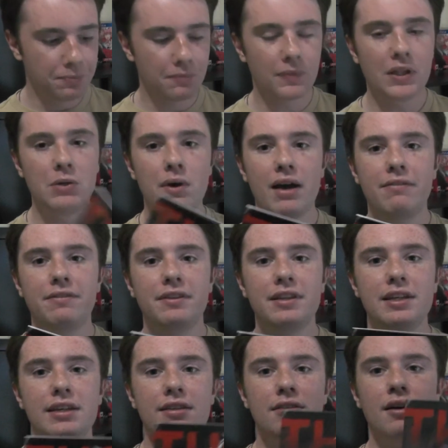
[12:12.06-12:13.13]
you have
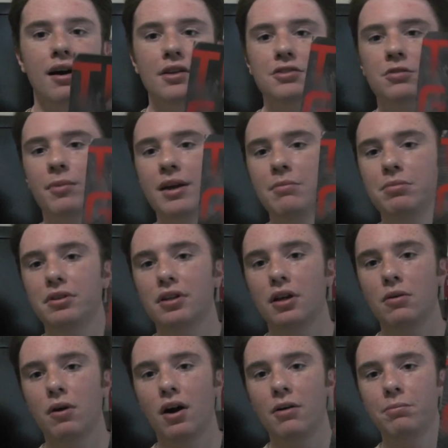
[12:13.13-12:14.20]
the Thoughts Remain
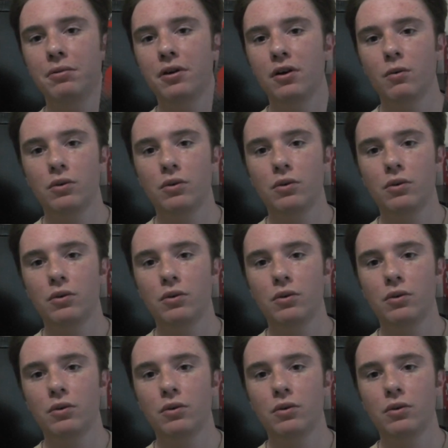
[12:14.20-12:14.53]
Below art book,